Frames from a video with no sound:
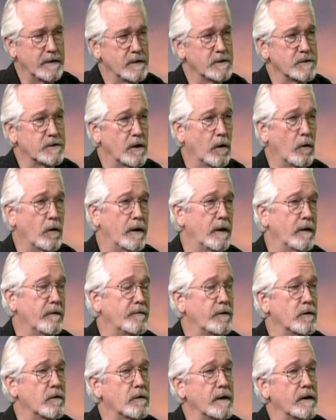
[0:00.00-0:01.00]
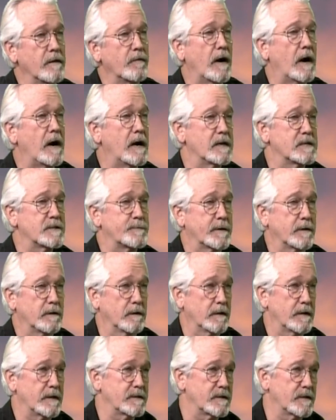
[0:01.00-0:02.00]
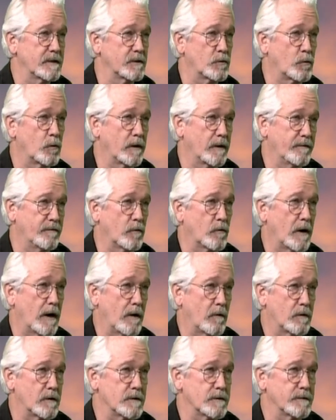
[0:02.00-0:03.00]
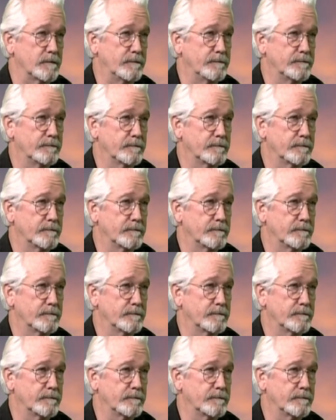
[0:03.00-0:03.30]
So if you're in the hospital less than 24 hours,